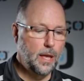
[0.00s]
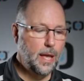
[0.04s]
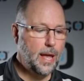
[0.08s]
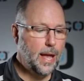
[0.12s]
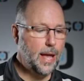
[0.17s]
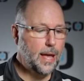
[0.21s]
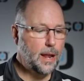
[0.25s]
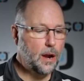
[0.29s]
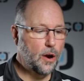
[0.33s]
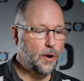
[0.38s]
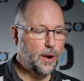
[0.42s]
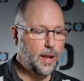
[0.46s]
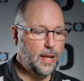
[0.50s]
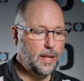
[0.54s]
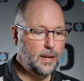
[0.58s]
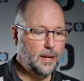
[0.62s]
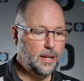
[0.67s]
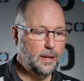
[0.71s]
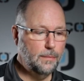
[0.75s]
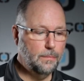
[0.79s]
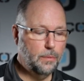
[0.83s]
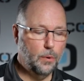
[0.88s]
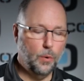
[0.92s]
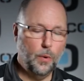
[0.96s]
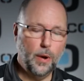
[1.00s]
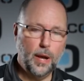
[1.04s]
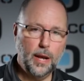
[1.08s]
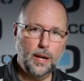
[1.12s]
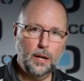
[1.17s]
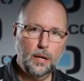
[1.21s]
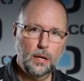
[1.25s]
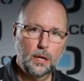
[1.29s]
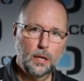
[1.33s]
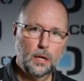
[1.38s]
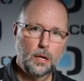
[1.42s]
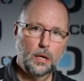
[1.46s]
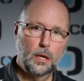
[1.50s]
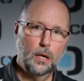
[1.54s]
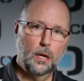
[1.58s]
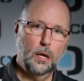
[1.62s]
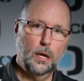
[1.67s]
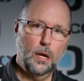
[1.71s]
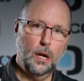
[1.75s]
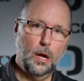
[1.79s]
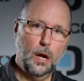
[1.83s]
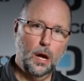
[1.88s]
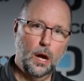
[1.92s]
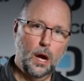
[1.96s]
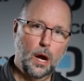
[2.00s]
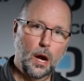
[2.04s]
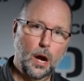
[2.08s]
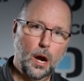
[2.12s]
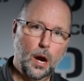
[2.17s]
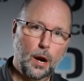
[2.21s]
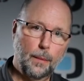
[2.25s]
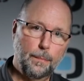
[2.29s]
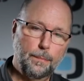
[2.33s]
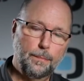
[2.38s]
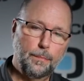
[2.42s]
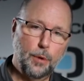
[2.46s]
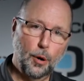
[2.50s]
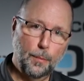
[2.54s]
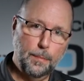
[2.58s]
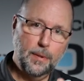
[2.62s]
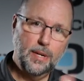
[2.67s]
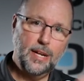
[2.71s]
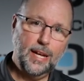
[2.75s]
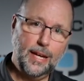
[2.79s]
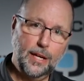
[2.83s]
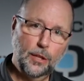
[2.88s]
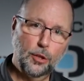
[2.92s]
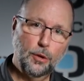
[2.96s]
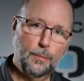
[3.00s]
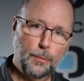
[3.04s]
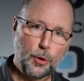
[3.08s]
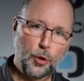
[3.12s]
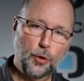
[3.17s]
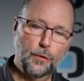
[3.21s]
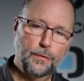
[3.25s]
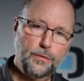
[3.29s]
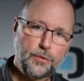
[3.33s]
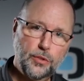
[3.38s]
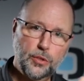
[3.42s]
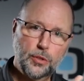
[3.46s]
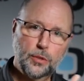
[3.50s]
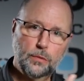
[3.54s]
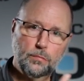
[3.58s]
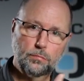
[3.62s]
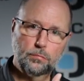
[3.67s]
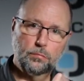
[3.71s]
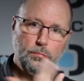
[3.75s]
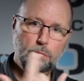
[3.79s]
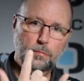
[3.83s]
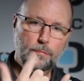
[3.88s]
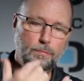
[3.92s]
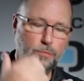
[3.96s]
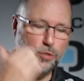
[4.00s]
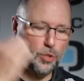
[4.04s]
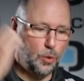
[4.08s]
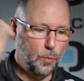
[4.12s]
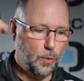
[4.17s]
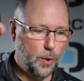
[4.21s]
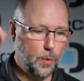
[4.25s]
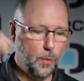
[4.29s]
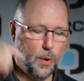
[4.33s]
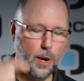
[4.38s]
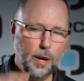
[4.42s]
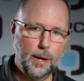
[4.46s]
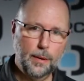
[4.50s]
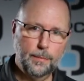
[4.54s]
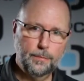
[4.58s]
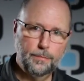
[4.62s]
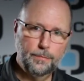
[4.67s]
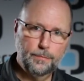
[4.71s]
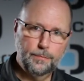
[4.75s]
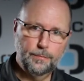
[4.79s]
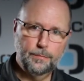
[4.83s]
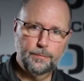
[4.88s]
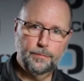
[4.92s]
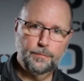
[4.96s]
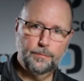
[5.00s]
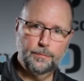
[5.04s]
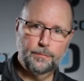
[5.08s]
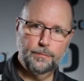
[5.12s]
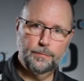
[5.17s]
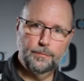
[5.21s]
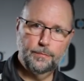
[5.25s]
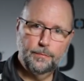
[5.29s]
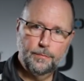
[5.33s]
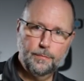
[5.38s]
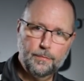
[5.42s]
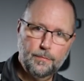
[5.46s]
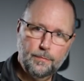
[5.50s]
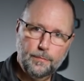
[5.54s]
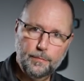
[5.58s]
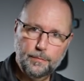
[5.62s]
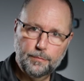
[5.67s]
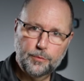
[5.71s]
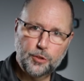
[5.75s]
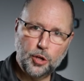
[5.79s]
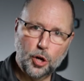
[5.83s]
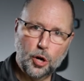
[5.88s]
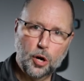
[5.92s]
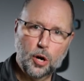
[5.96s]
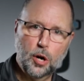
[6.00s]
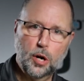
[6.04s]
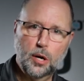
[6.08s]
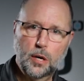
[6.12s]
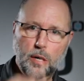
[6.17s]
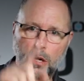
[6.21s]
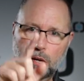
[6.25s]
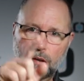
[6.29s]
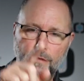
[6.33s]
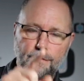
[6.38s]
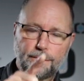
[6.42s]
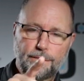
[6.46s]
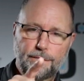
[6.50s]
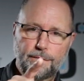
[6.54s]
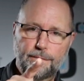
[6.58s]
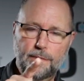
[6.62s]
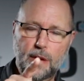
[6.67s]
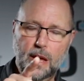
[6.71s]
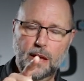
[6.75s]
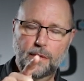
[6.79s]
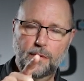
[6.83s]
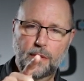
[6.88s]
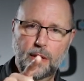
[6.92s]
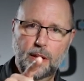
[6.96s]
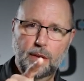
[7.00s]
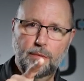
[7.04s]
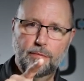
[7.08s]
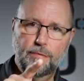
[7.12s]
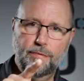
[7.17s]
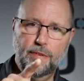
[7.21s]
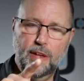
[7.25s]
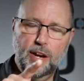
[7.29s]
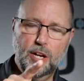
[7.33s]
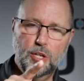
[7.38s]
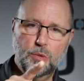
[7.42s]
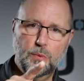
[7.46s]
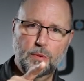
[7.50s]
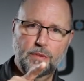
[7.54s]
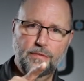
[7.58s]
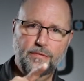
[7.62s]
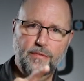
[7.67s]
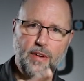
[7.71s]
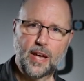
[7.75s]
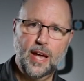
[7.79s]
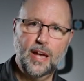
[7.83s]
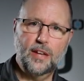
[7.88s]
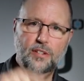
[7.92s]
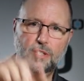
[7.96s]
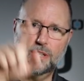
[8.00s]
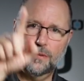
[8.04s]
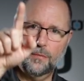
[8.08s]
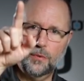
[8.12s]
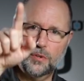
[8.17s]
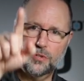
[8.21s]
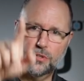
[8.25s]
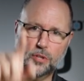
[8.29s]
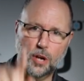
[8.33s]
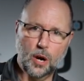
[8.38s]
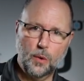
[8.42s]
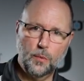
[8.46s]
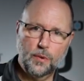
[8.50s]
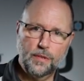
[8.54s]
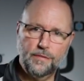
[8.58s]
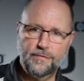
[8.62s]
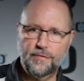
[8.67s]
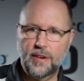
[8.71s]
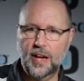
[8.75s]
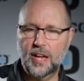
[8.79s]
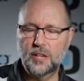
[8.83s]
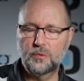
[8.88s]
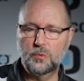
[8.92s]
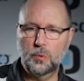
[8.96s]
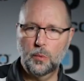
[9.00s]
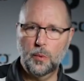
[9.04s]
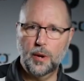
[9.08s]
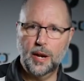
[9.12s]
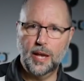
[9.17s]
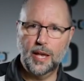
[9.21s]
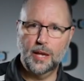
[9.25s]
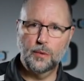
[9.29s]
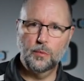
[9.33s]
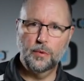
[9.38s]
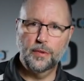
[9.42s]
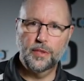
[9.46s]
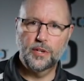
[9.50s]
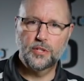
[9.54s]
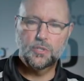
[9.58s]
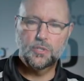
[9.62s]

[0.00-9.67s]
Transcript: and our ending point are perpendicular moves. So we want to turn and then finish with a face. If we start with a face, we want to end with a